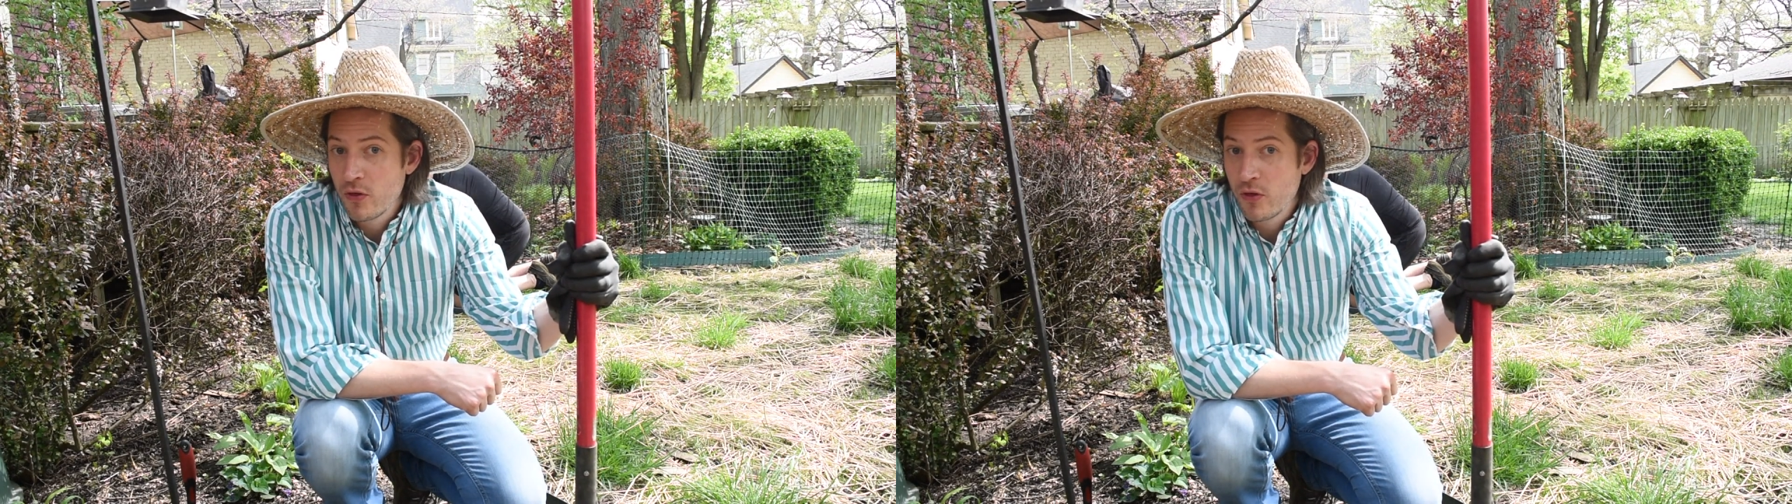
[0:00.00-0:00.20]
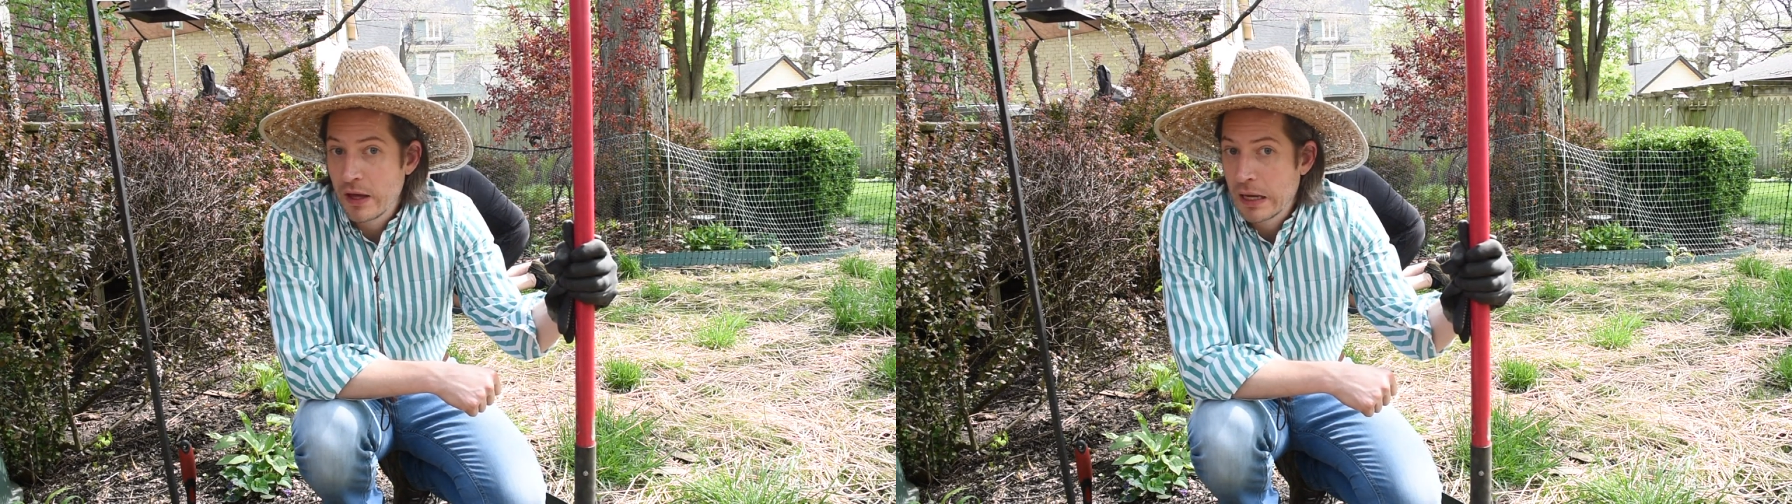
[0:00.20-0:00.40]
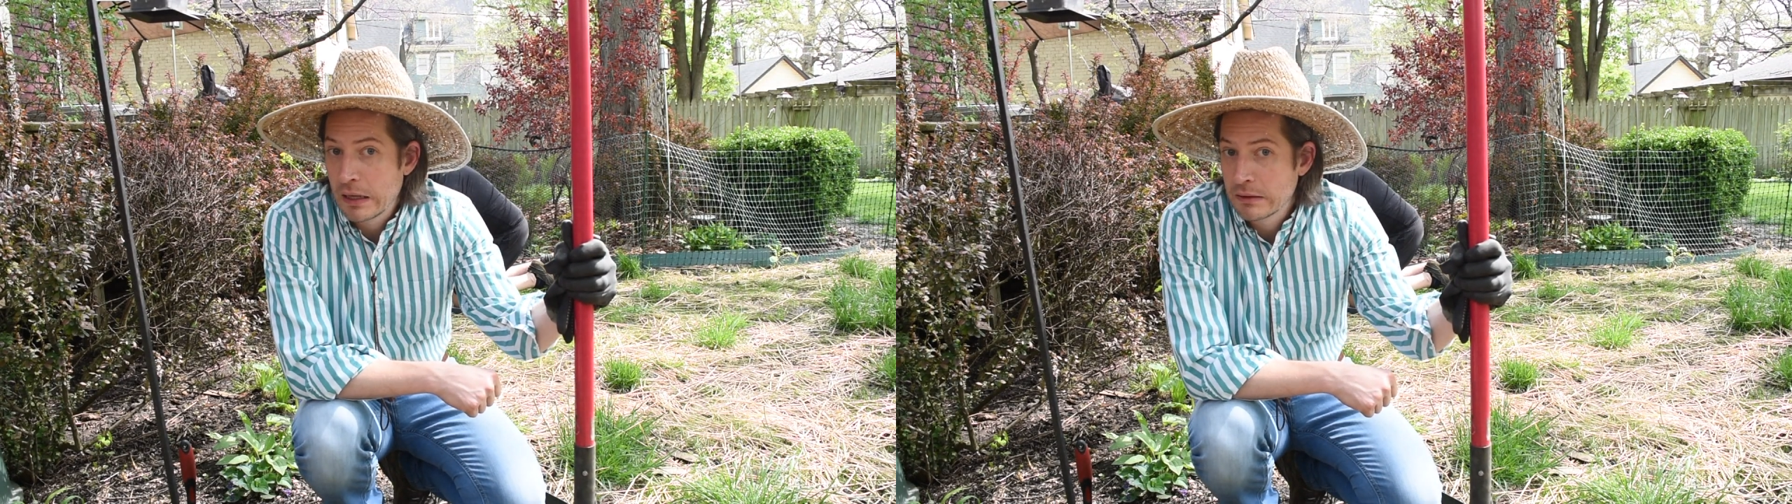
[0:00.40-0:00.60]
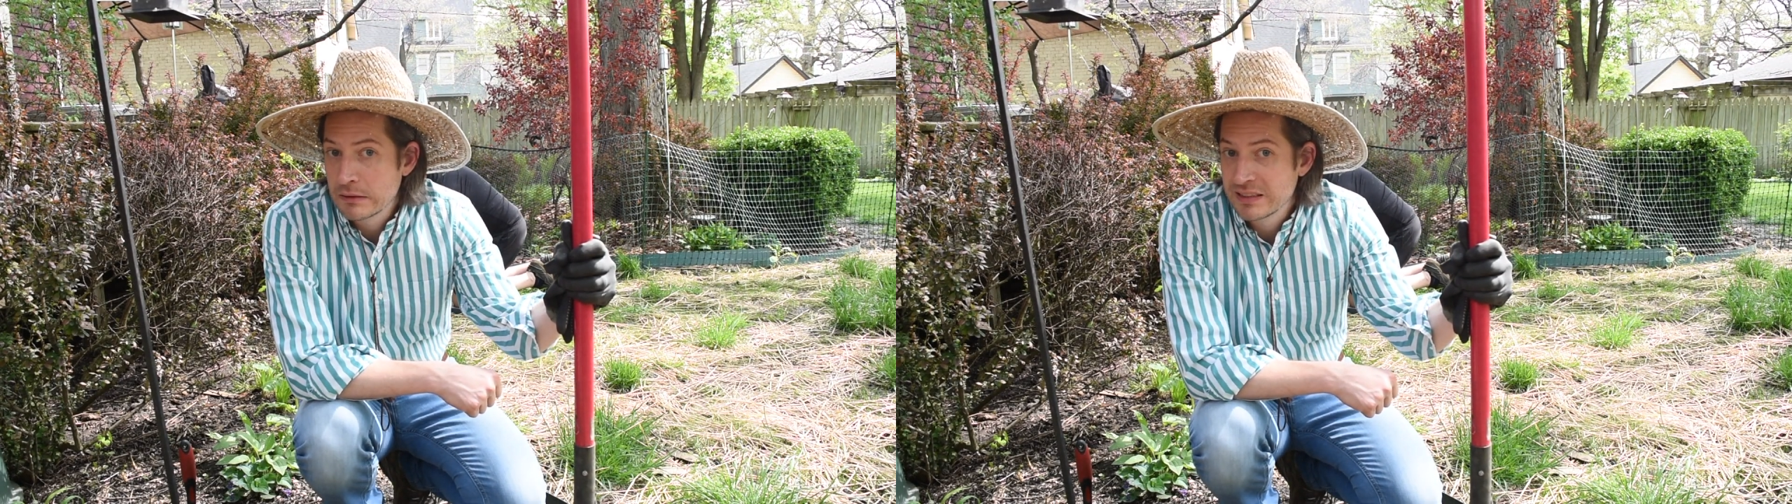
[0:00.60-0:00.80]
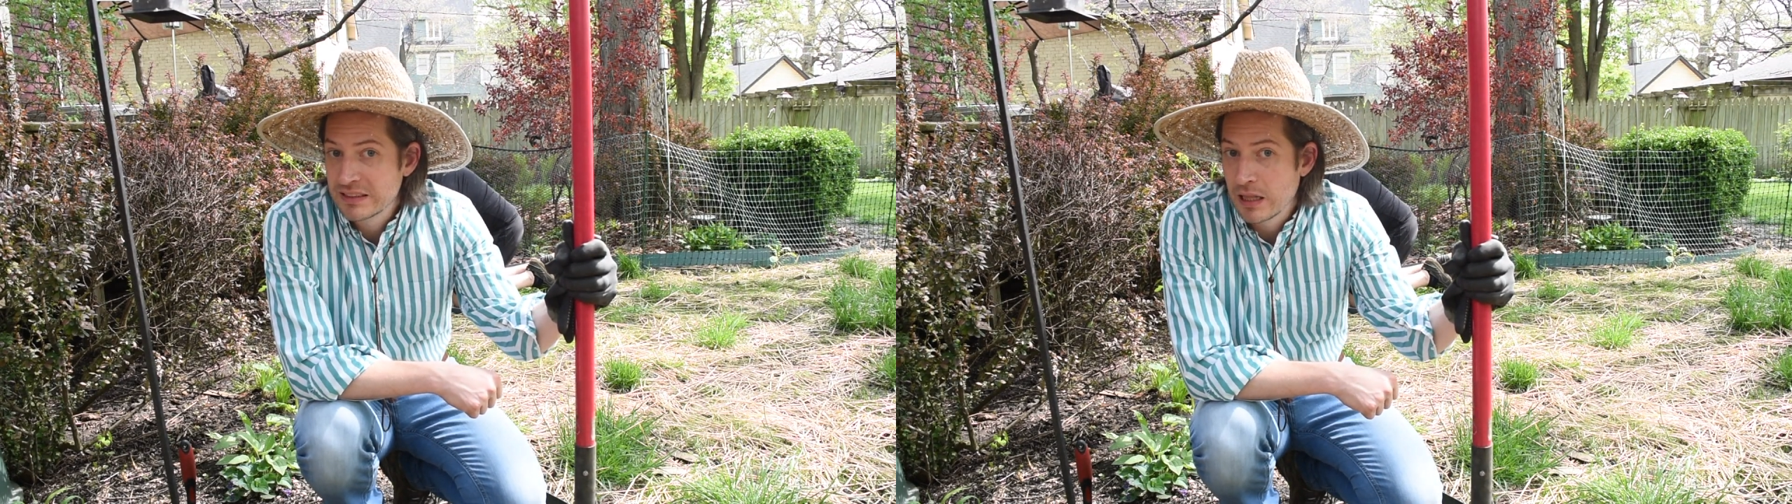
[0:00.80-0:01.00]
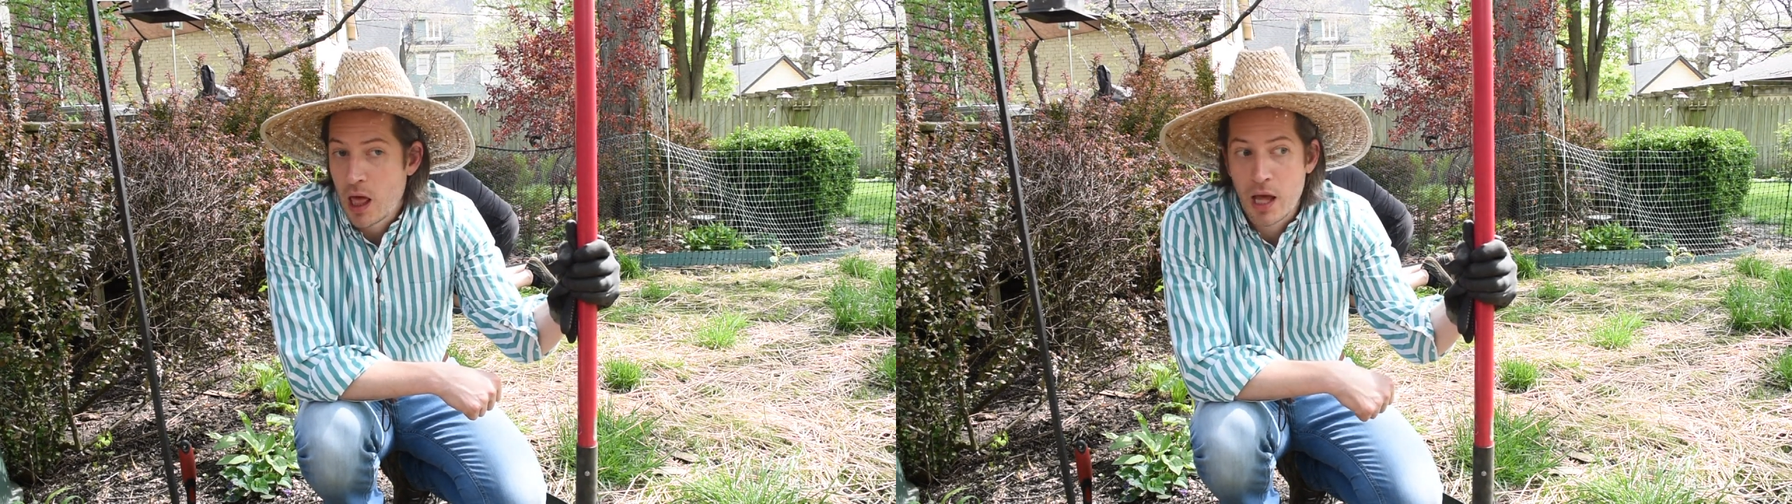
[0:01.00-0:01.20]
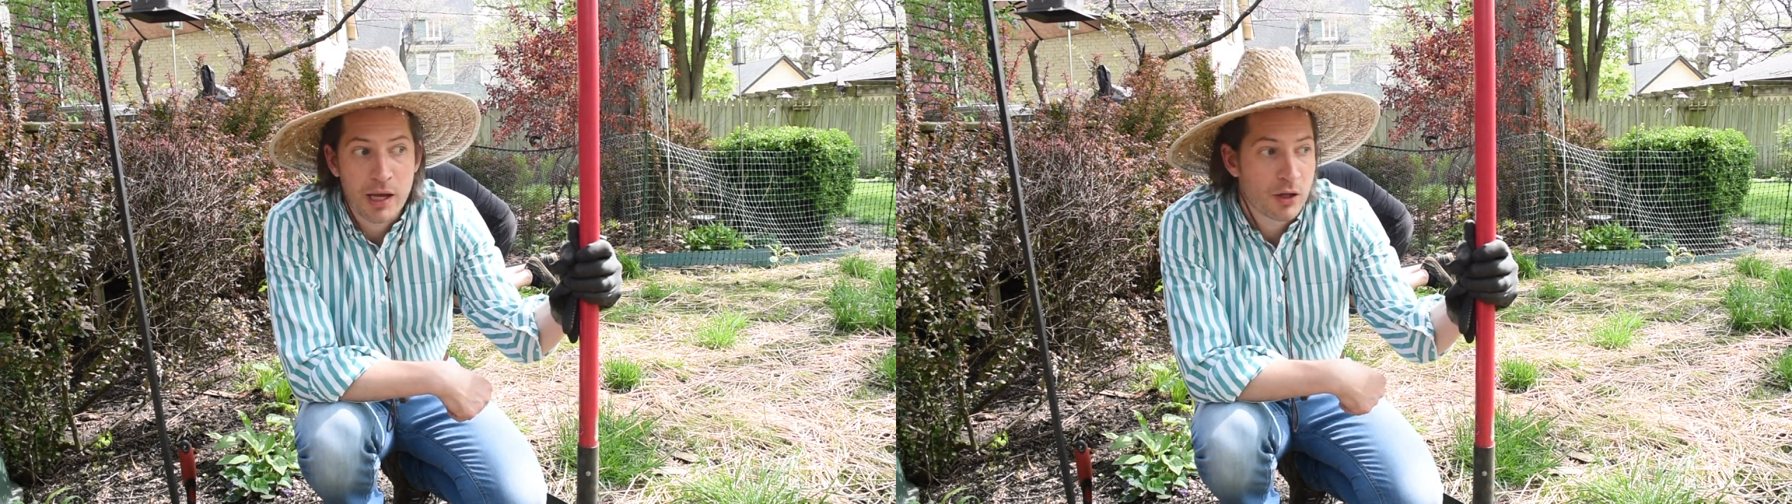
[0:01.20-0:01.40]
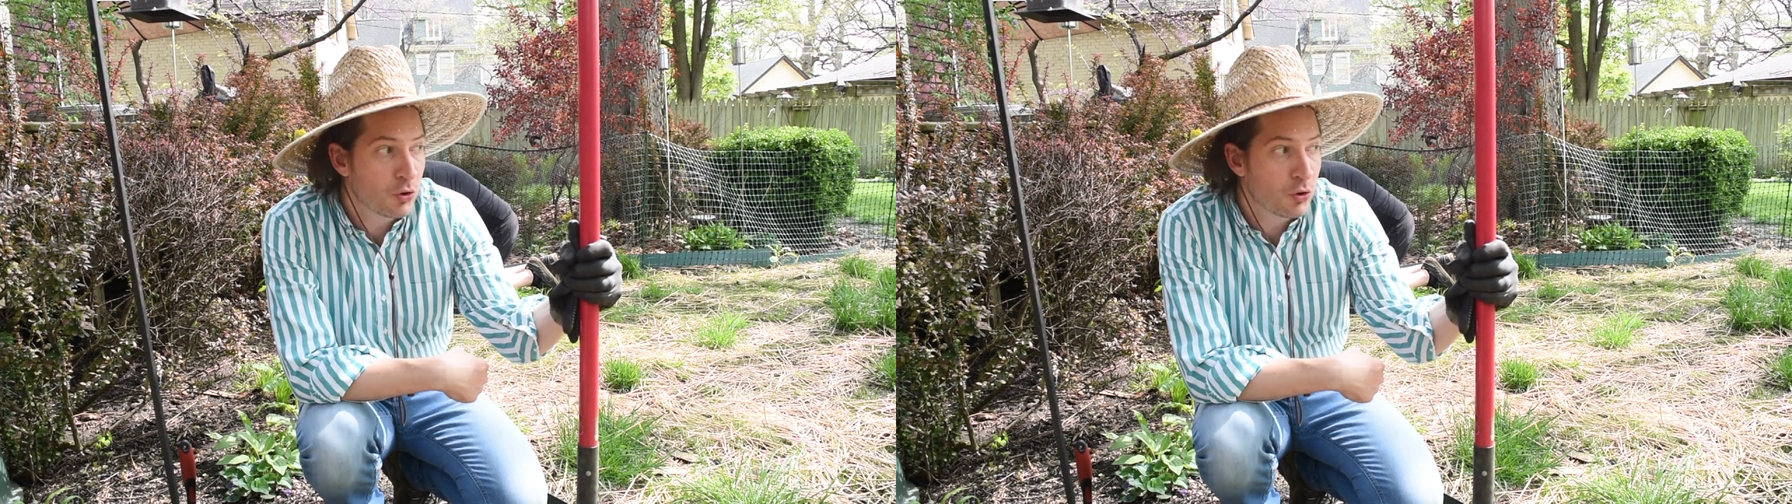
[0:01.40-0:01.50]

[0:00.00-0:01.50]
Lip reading: things like